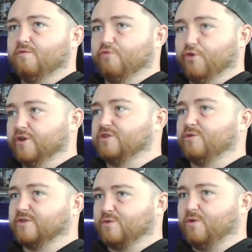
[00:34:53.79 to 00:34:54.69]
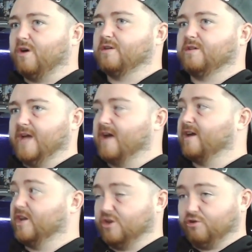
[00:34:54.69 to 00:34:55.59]
Runners, do you want to squat? Yeah,
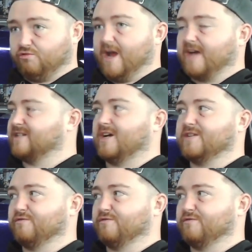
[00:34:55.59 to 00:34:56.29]
it's a great exercise